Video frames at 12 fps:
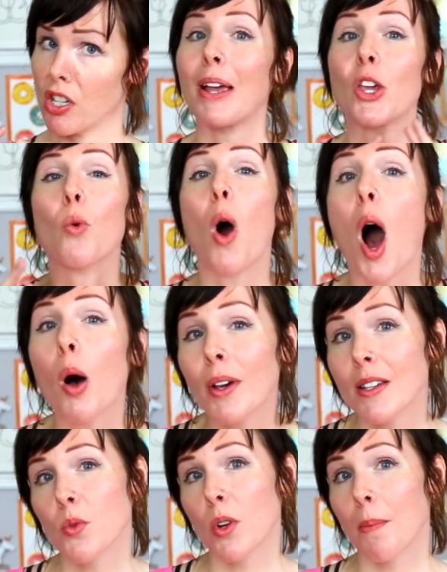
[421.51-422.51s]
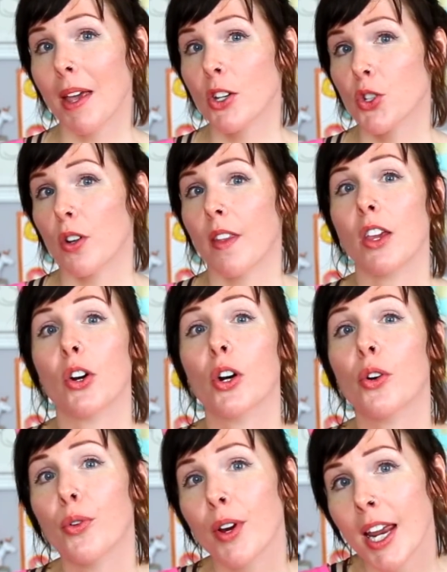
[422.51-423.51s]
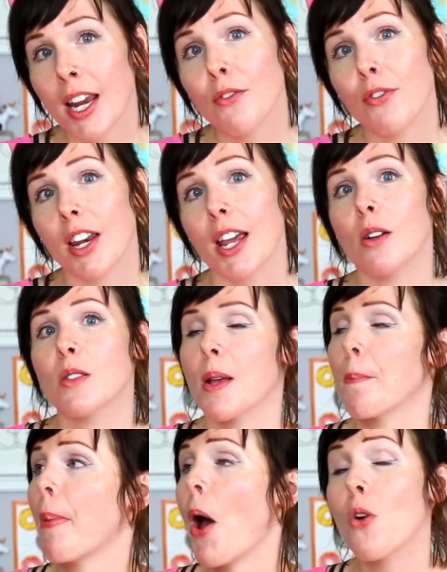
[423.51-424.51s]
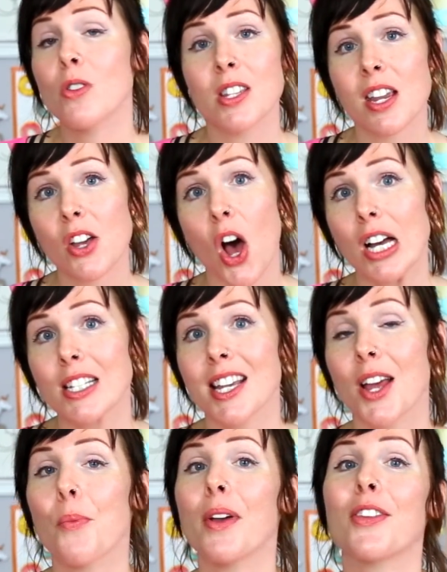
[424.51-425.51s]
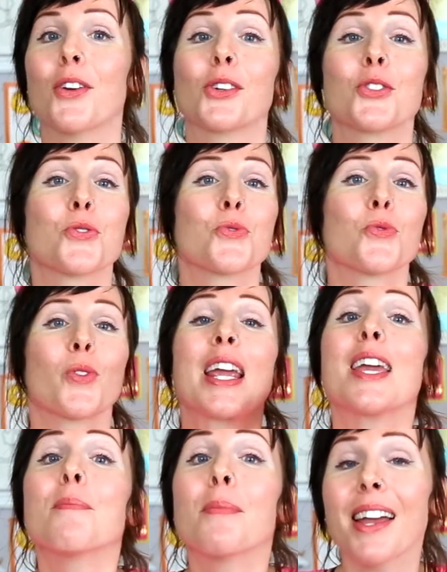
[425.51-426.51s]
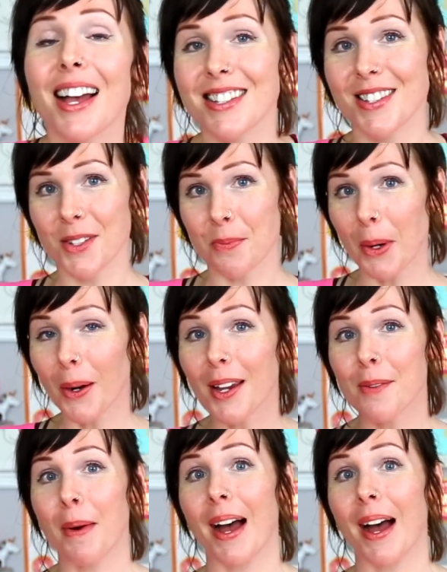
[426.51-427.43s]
But you always want to make sure that you're creating videos and posting content with your dream customer in